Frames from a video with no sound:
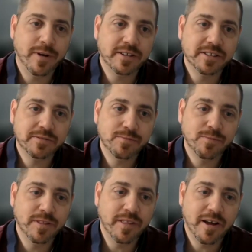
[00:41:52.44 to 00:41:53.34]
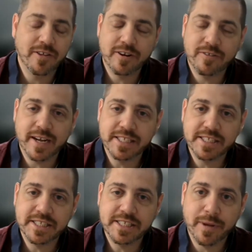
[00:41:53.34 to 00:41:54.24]
else with other
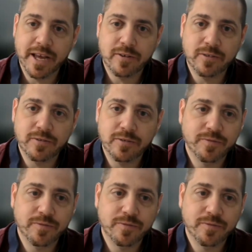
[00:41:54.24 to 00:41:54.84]
advice on the panel?